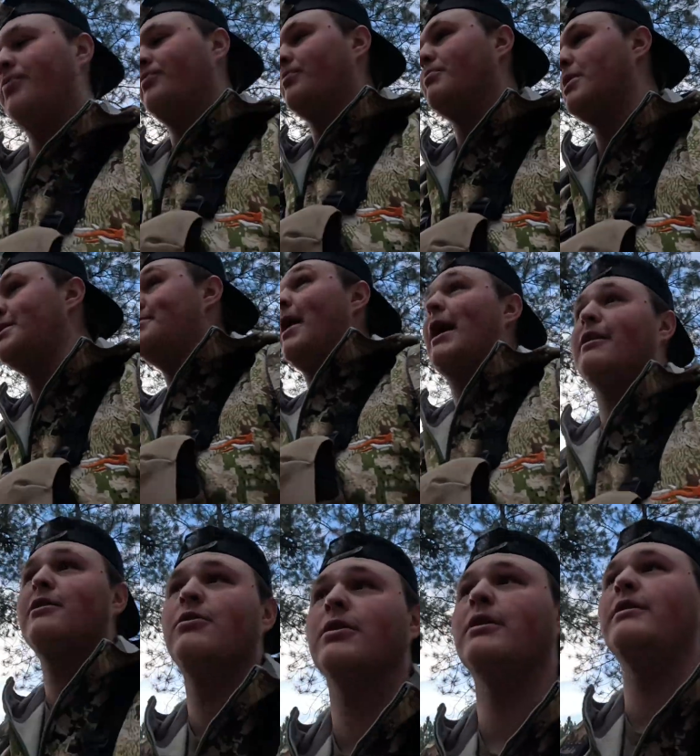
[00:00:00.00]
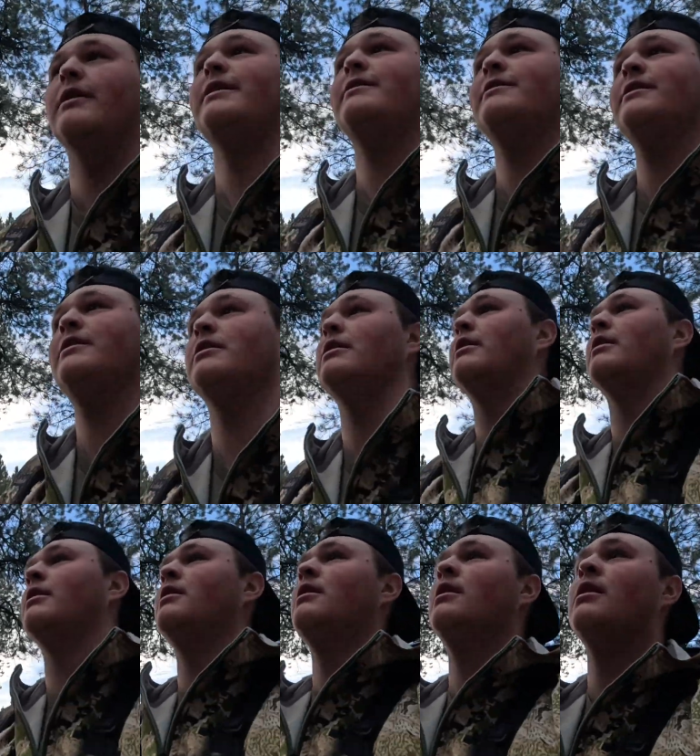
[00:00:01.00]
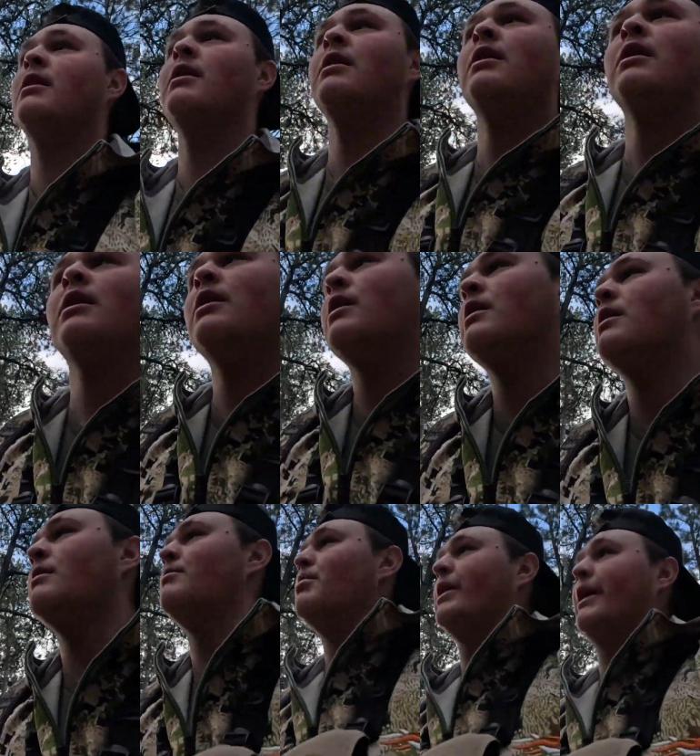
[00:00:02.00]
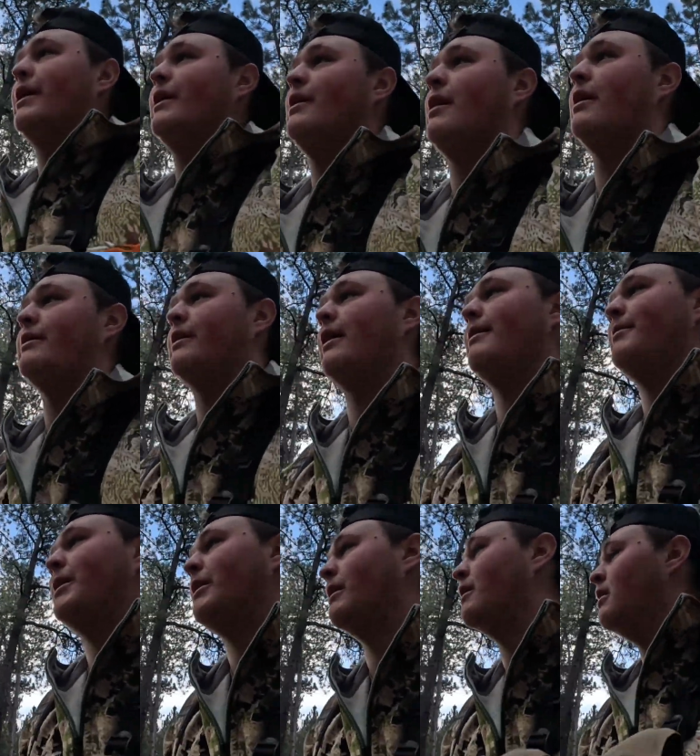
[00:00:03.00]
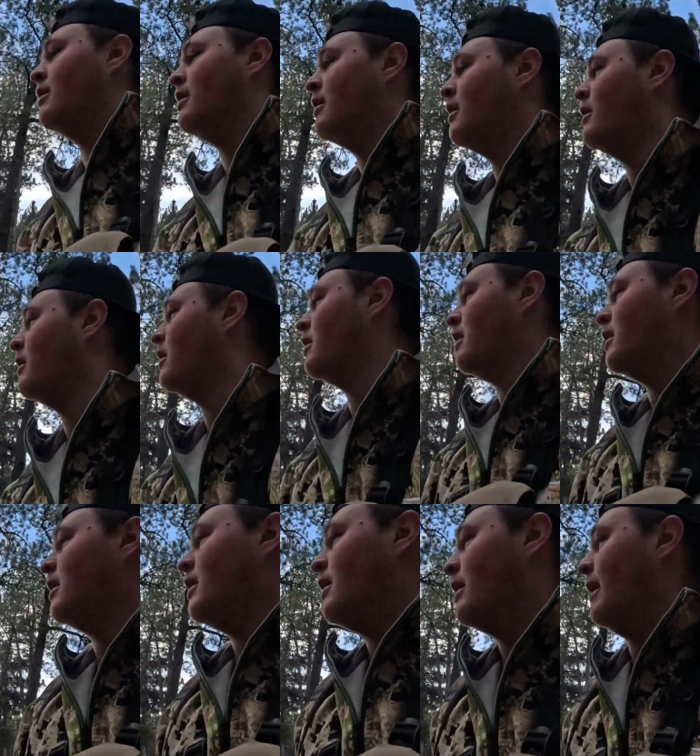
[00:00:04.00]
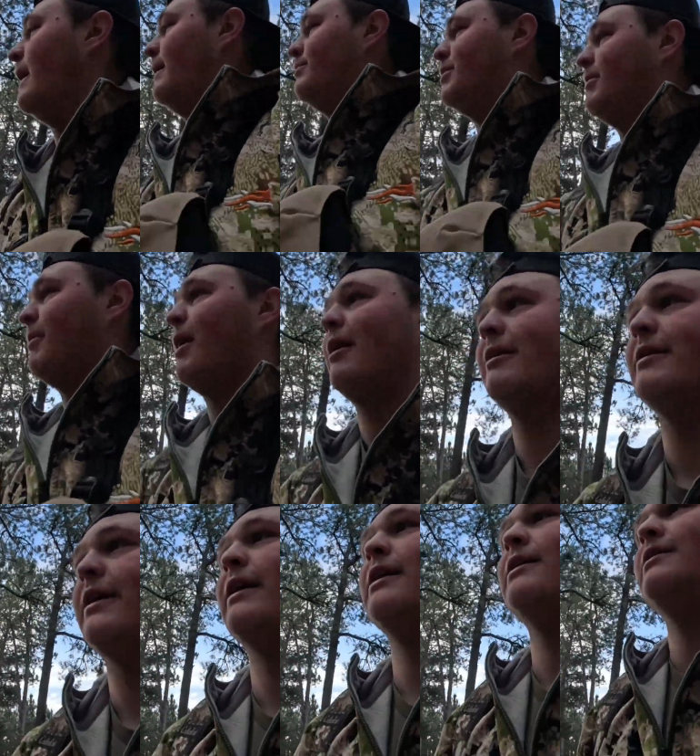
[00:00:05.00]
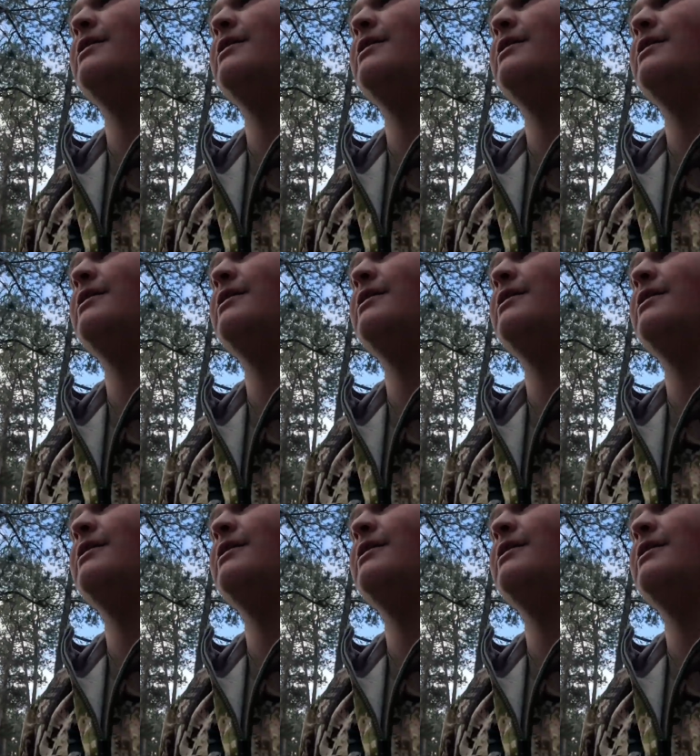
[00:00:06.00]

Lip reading: Me, Matthew, and Tyson are planning on coming up to Montana